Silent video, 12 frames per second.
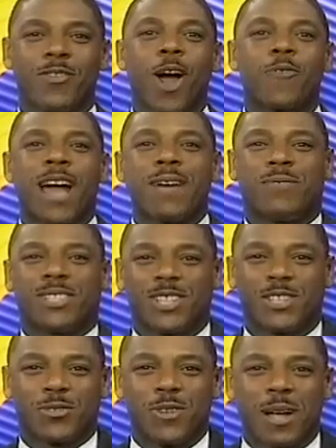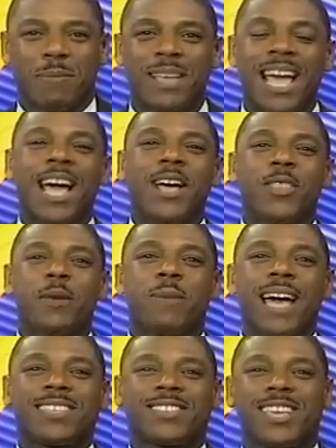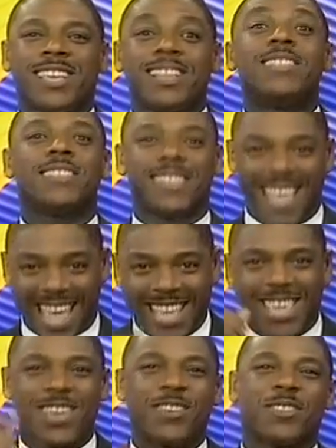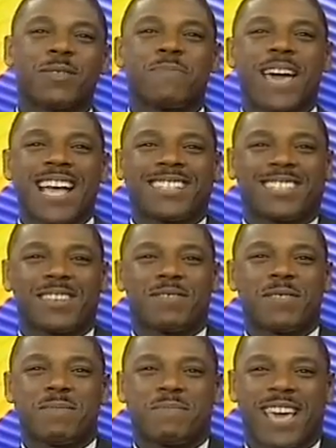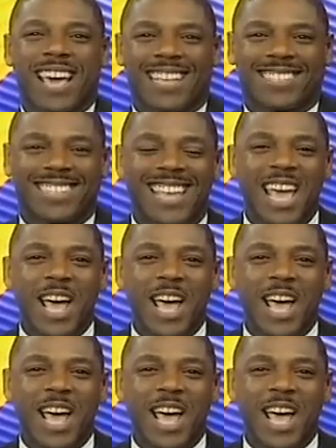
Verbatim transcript: all right with the drum. The best. Thank you. The best of the best.